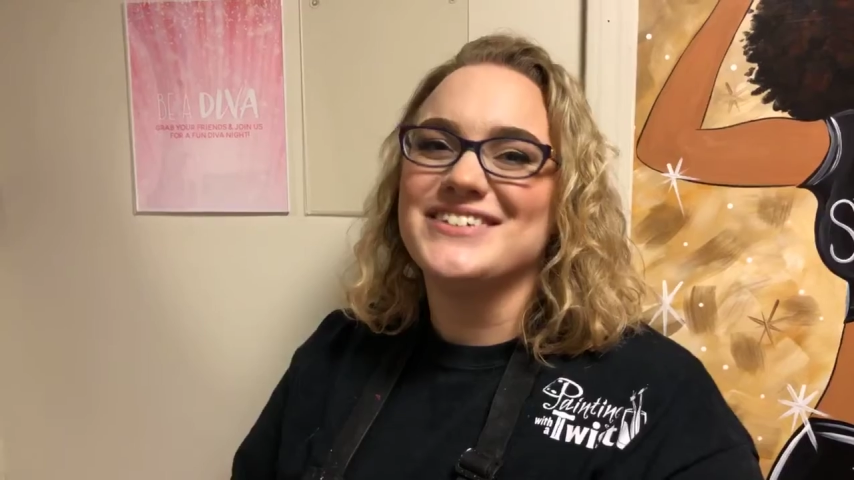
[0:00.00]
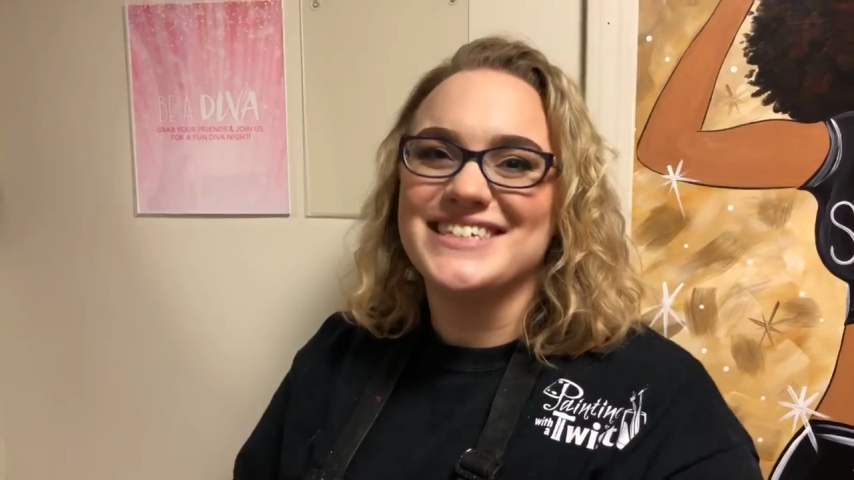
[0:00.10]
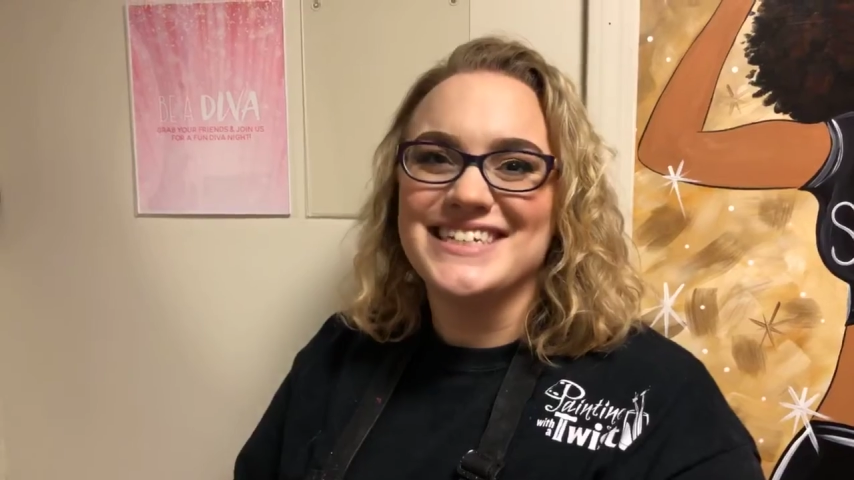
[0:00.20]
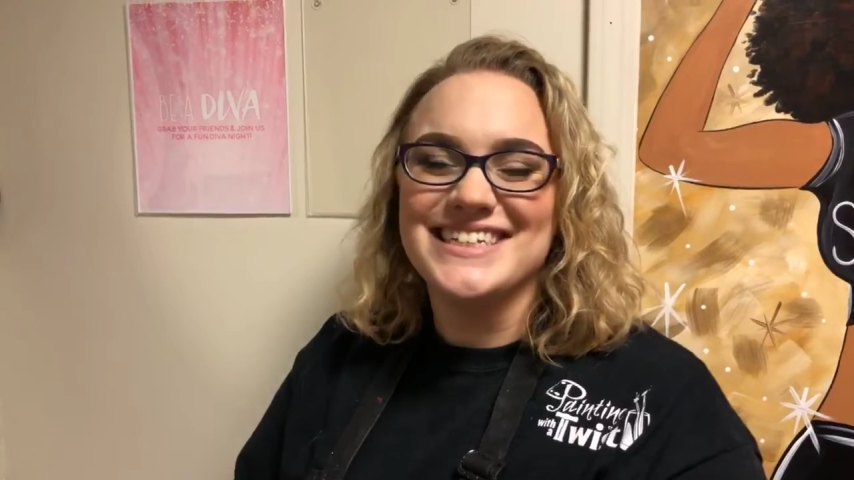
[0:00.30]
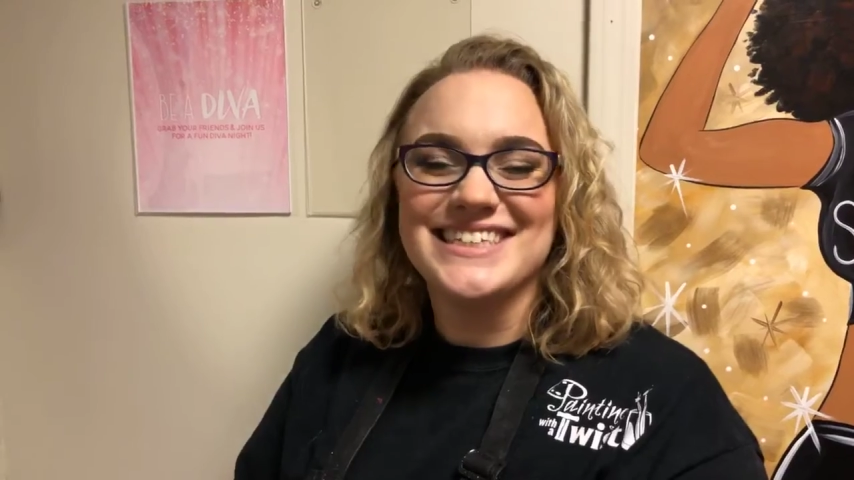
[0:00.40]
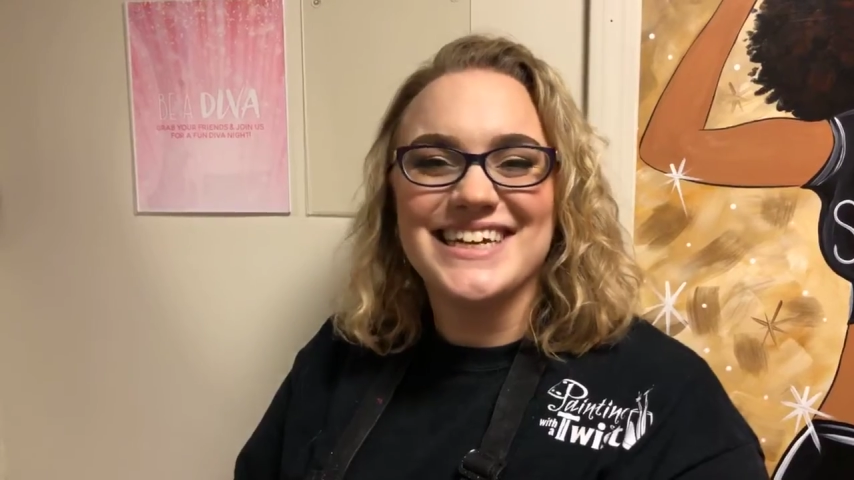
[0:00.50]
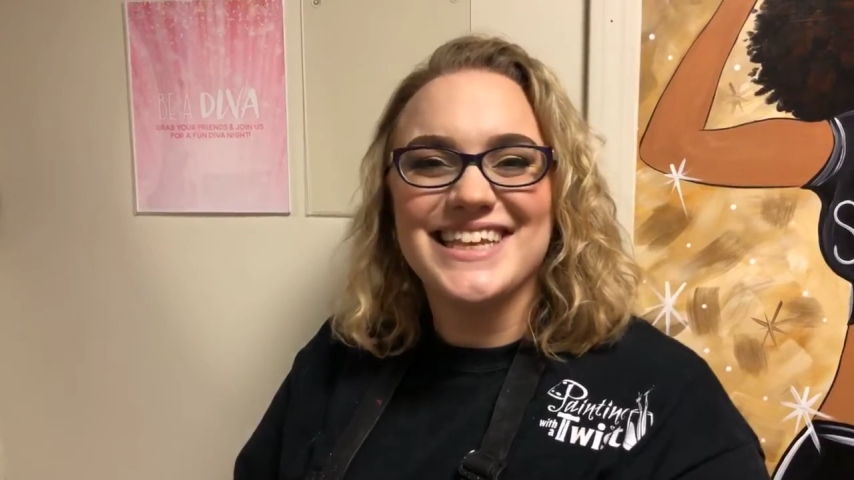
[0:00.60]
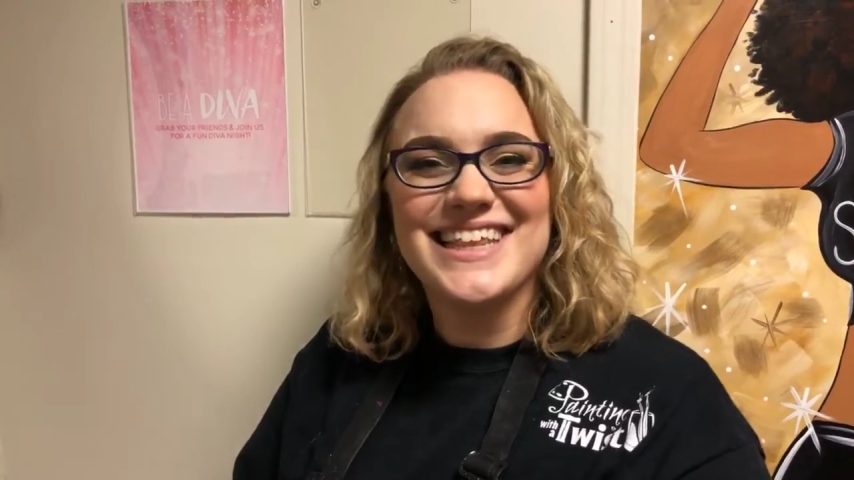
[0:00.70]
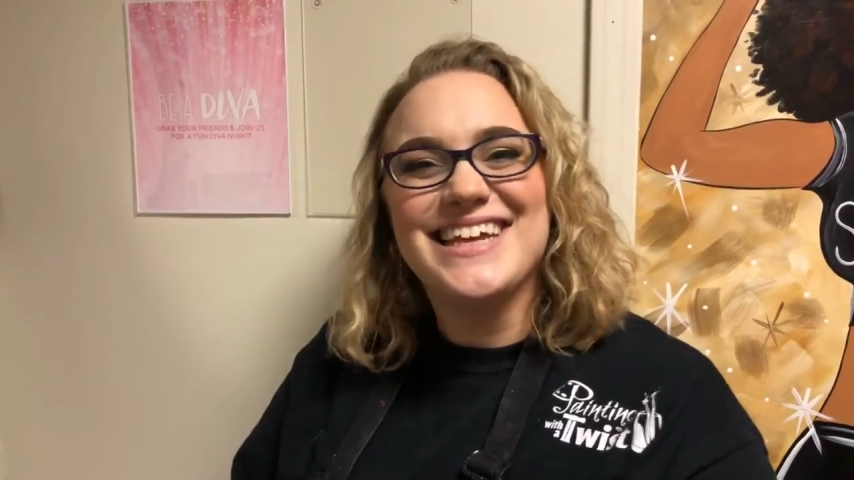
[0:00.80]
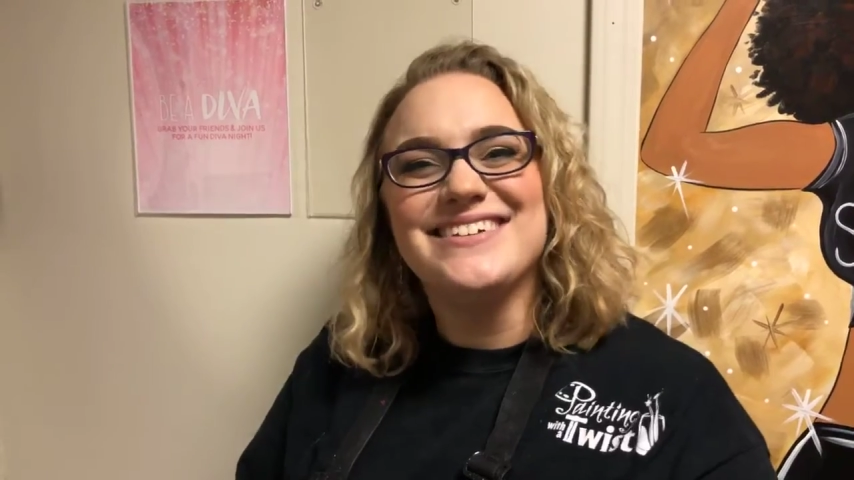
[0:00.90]
distancing.
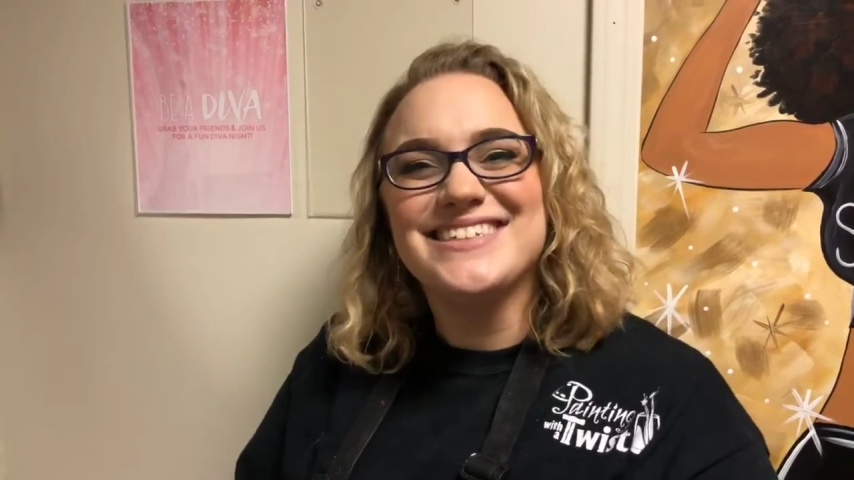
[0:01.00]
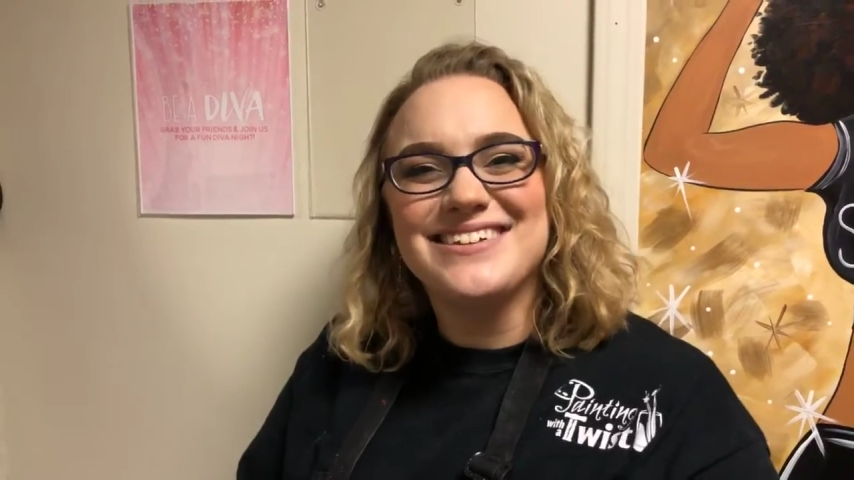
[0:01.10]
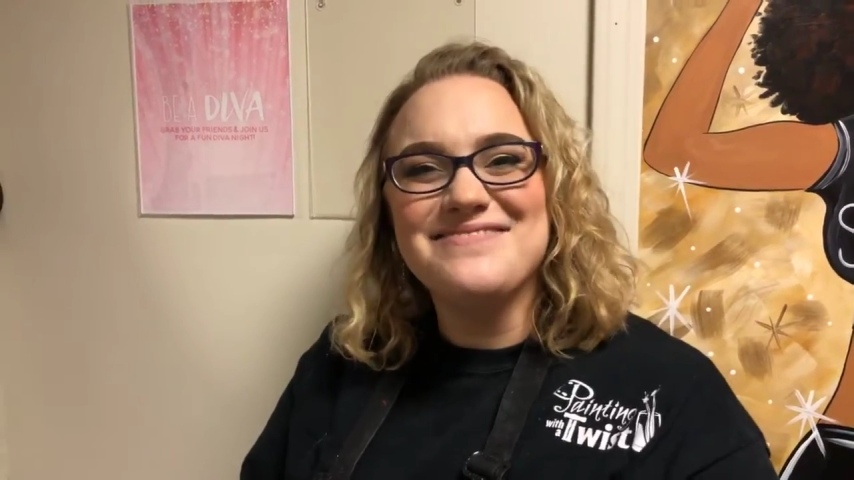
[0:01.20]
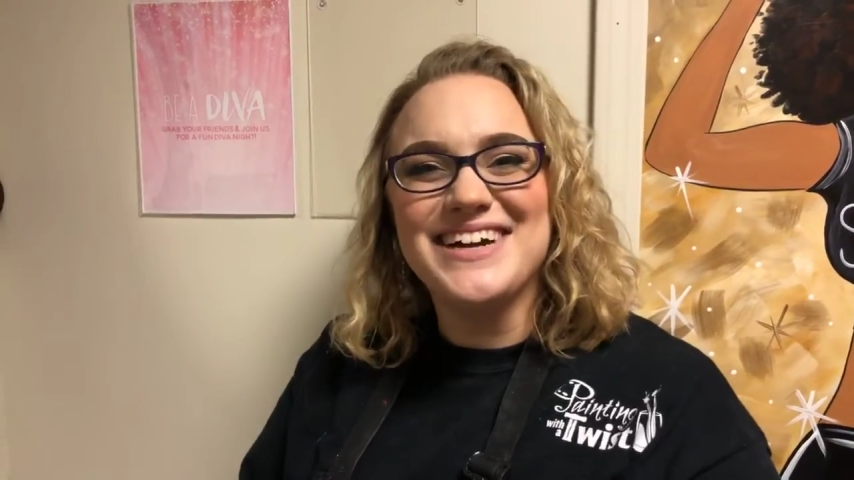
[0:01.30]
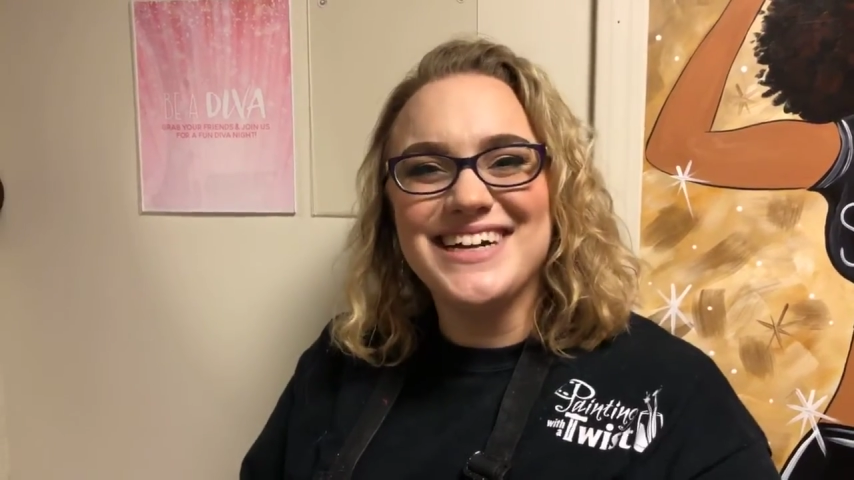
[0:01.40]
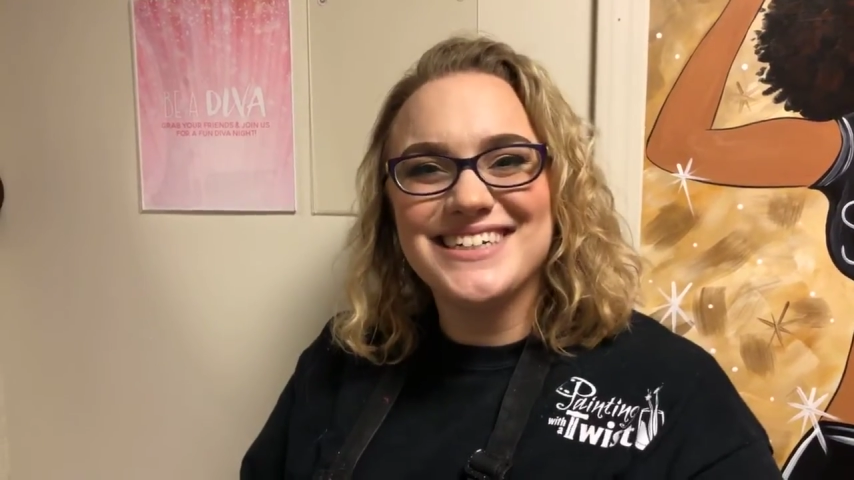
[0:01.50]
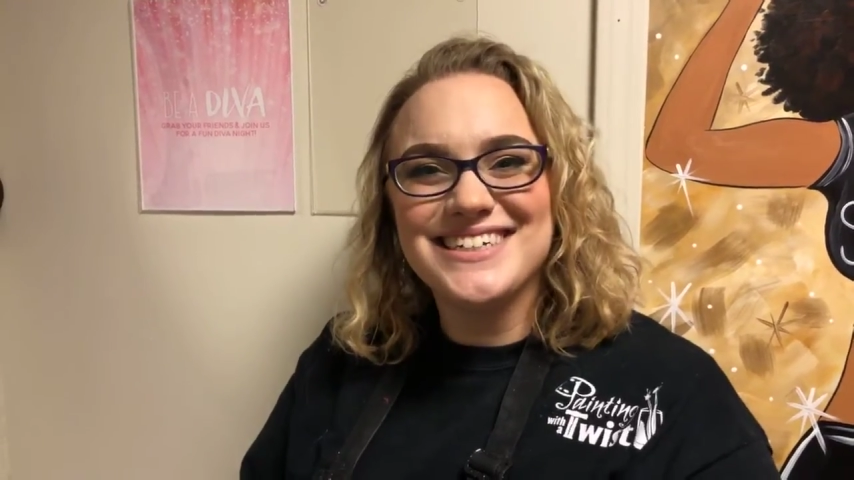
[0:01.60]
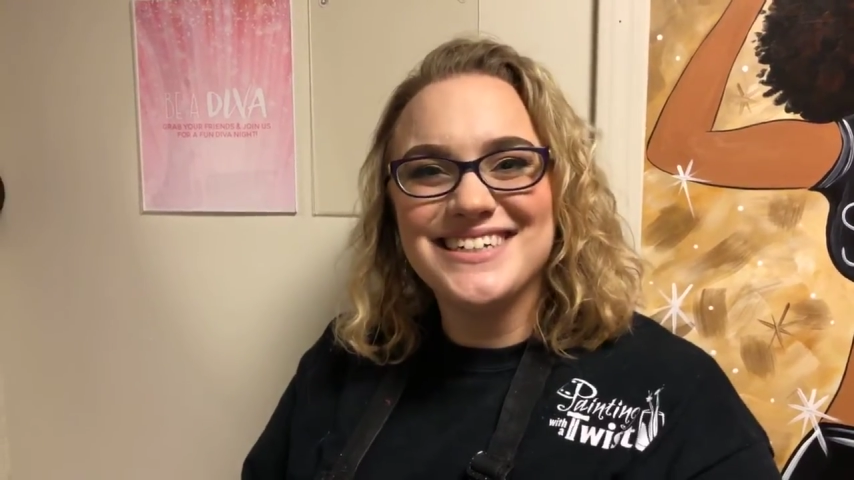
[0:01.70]
Thank you so much.